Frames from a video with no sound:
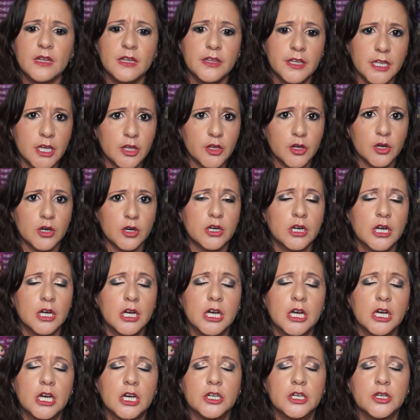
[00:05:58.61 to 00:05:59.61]
The other
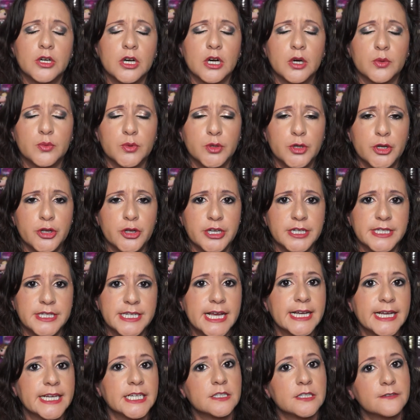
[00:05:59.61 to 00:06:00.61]
route you can
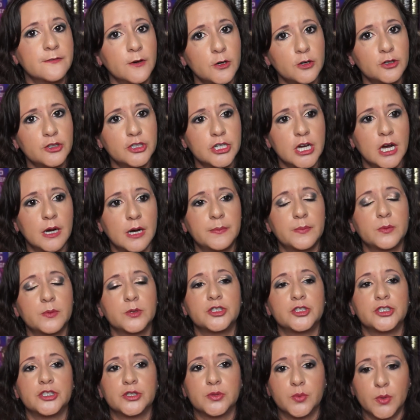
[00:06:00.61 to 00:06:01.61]
take is Photoshop,
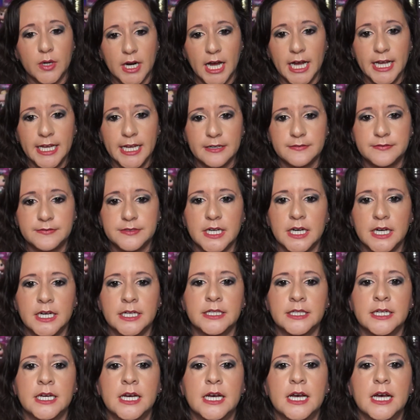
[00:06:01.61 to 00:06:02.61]
which is what I have
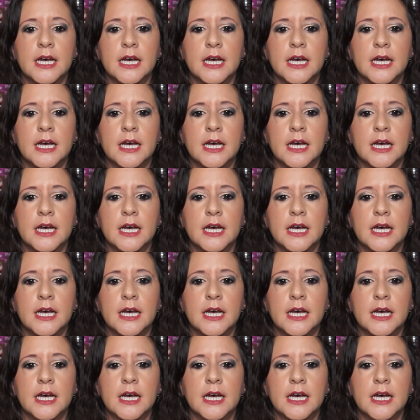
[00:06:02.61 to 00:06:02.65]
done.